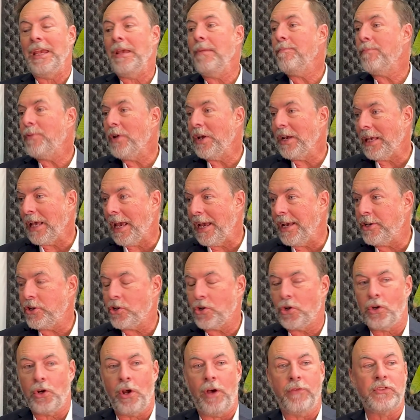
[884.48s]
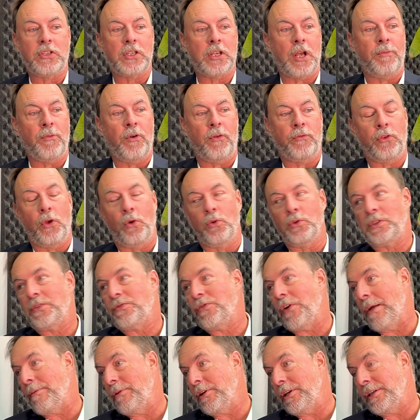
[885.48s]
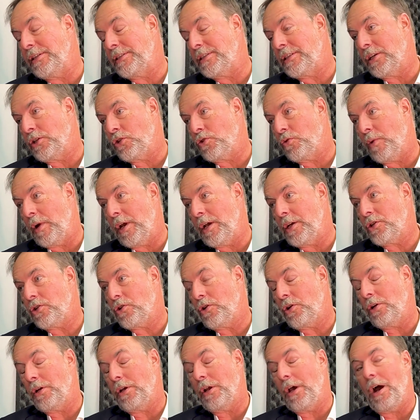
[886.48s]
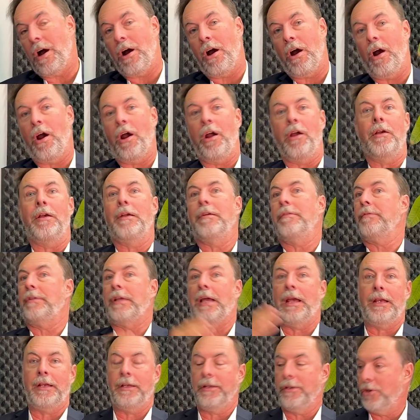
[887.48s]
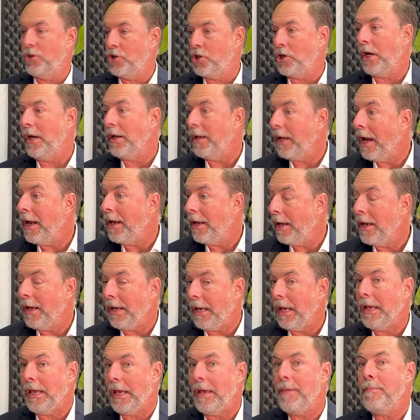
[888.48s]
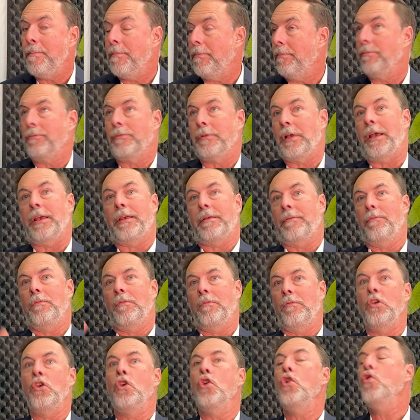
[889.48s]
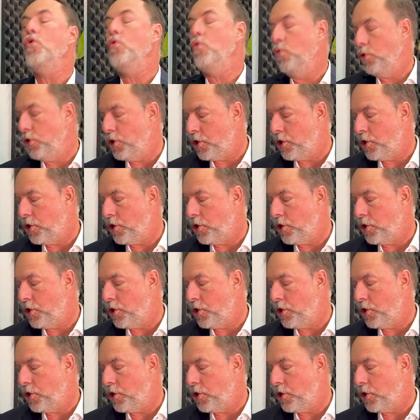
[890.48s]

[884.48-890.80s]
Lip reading: implication of some of those family situations are like, like huge.